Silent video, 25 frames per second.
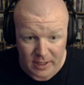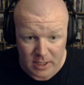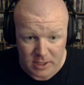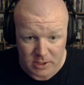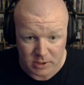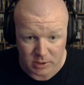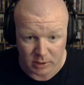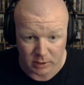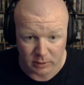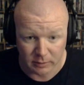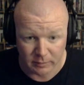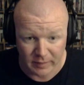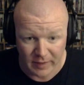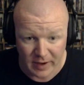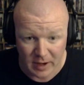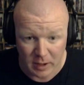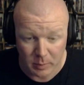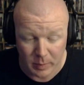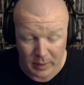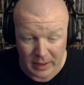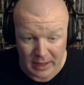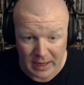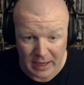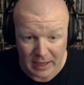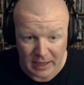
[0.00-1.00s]
So at the very
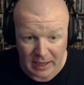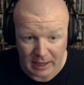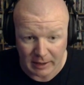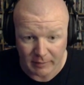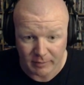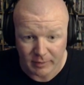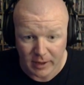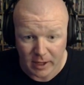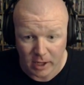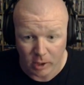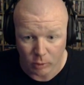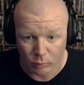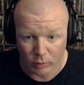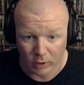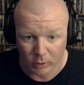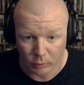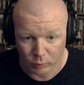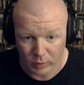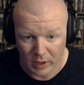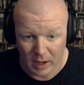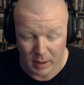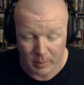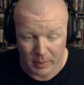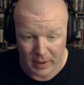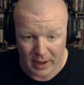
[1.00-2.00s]
beginning, run
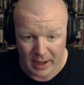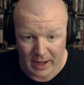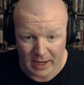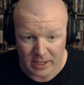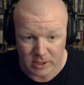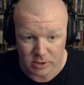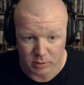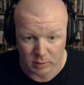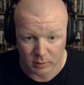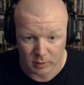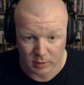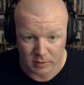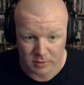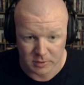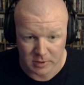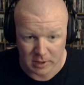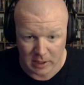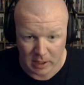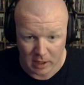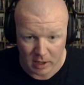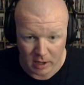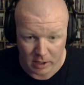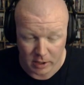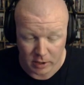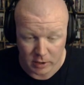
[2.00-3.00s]
right behind you, and there's a
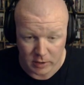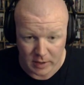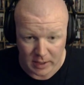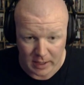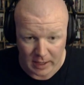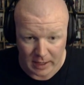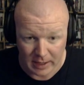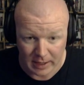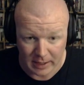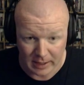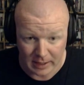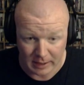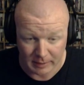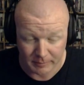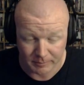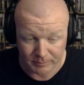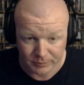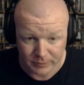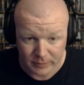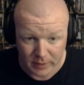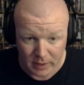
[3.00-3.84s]
locker you can get in.